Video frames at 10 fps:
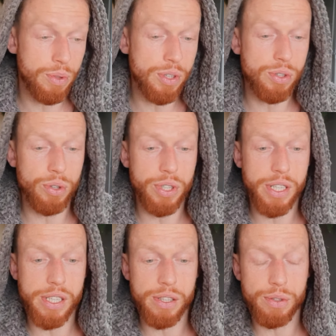the
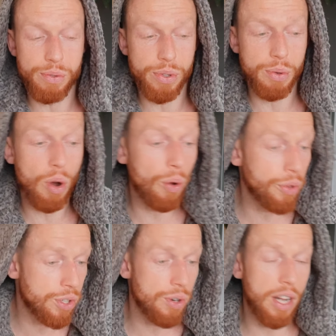studies and through all the
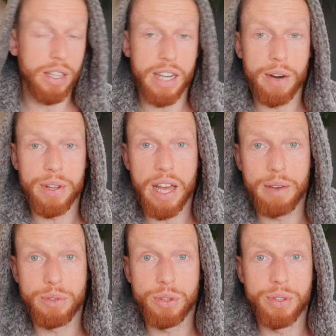trial and error that
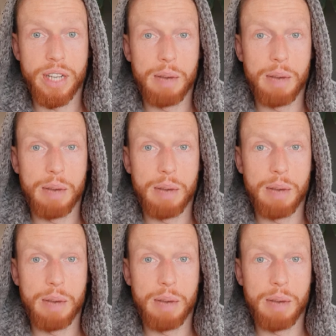I've done.